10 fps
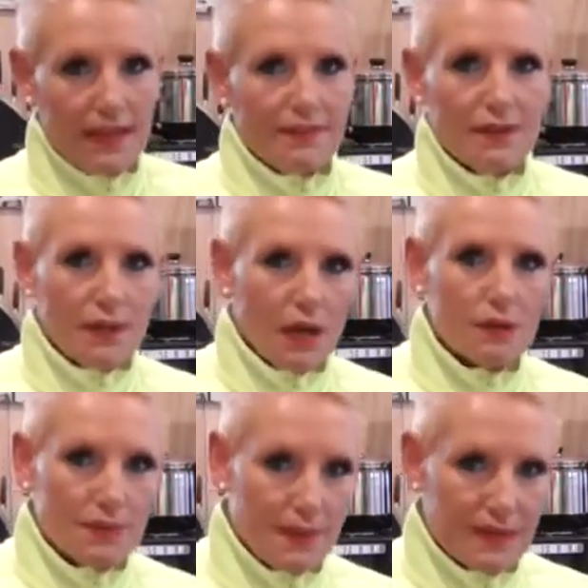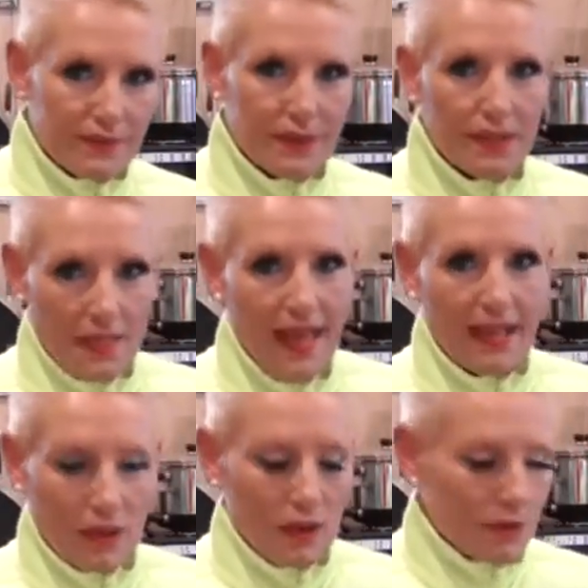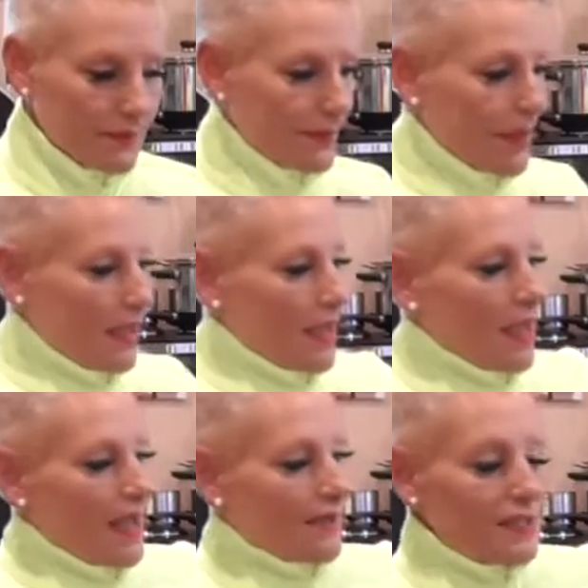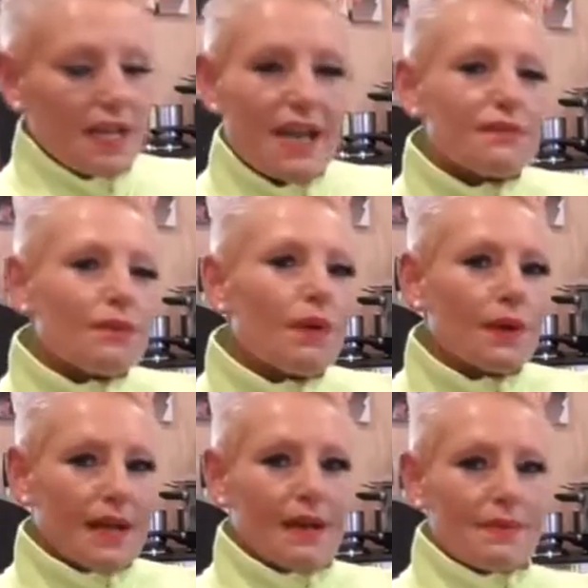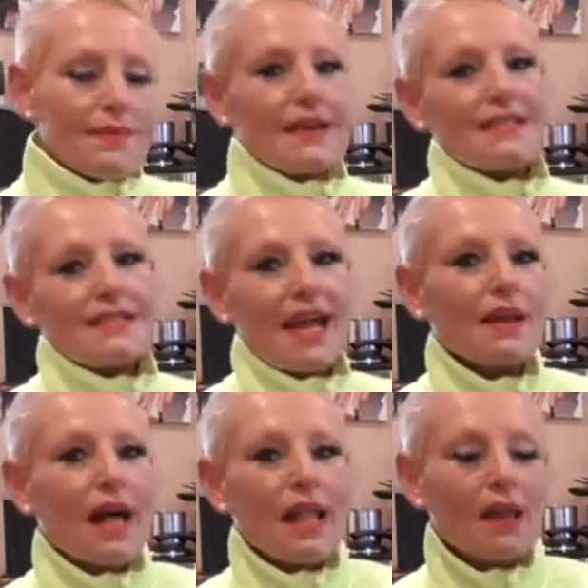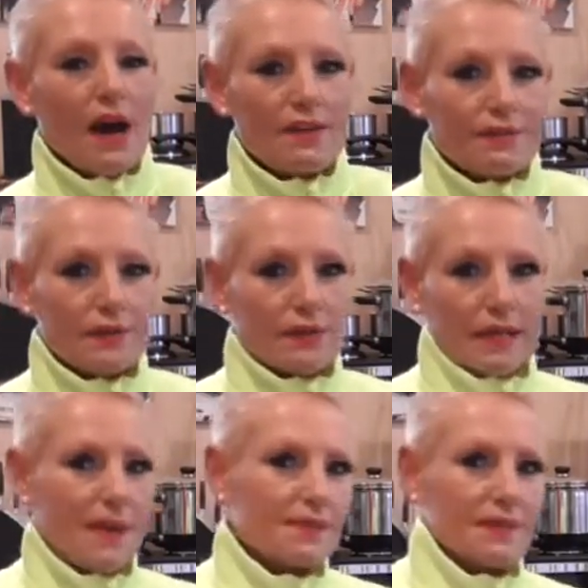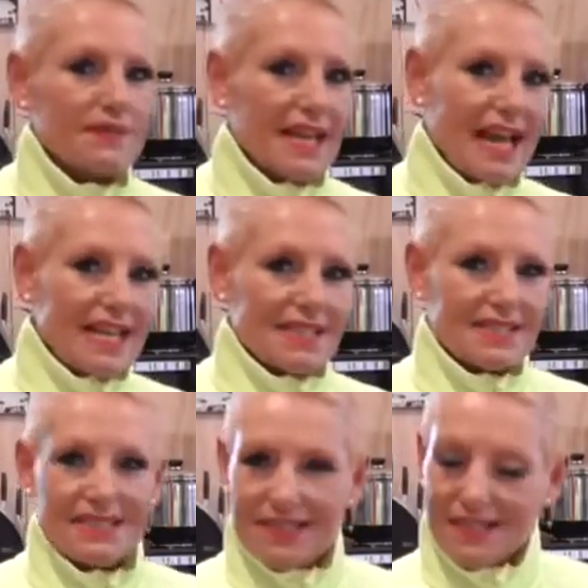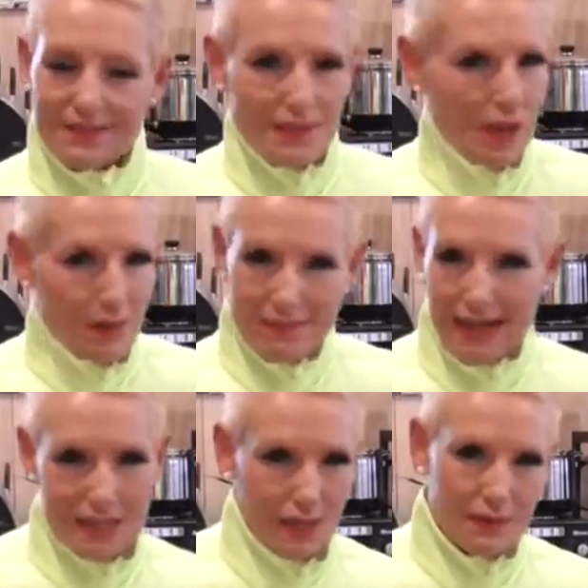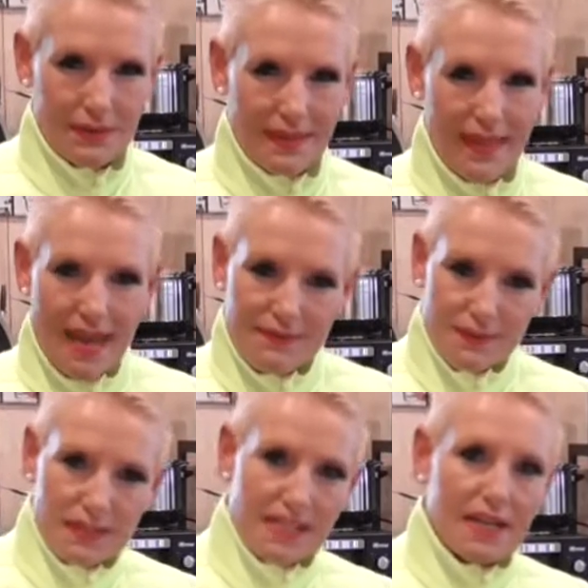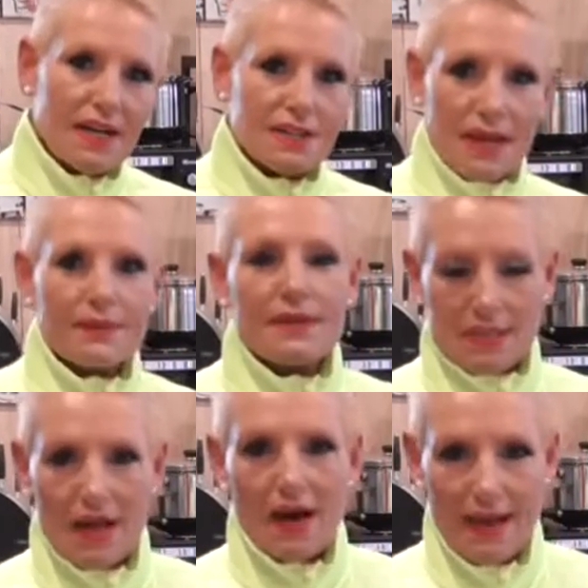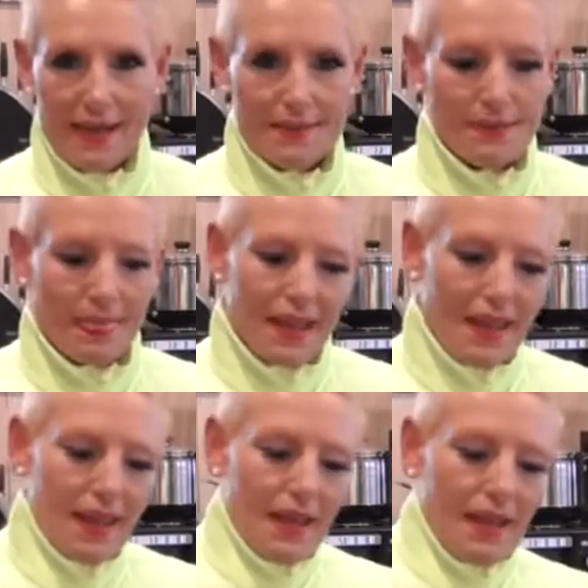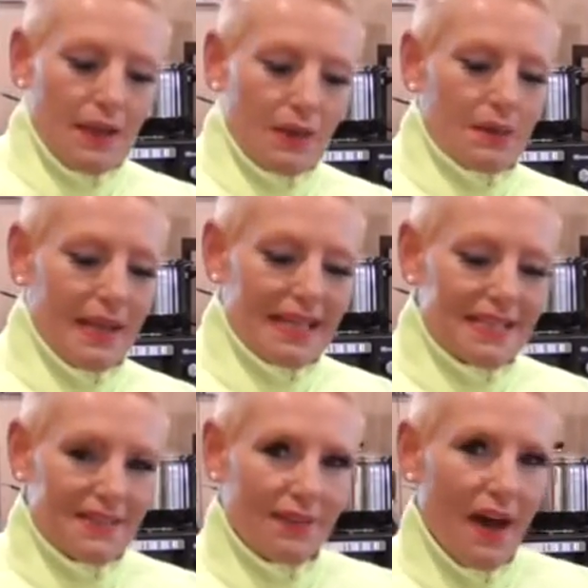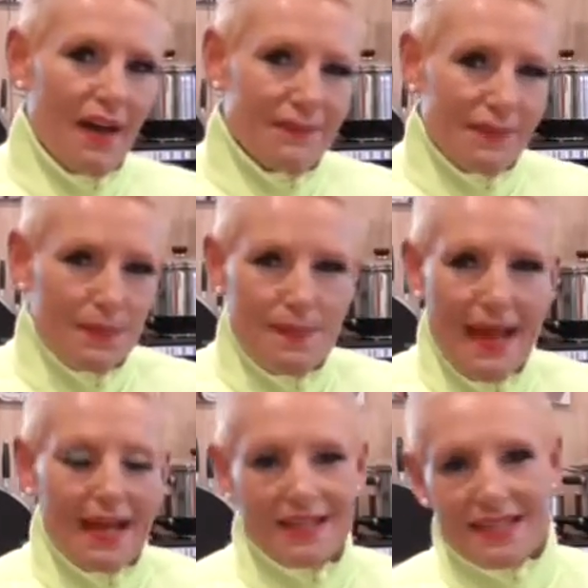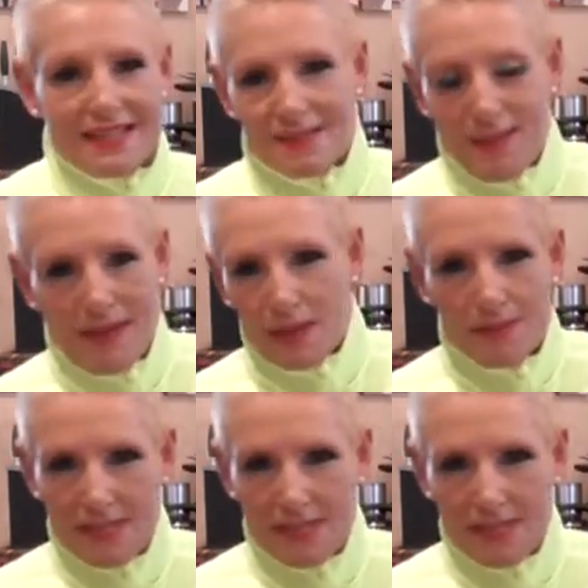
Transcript: if you can hold your breath for that long. If we don't have water, we might stay alive for a couple of days, not much longer than that. If we dehydrate, we die. We can survive for about, depending on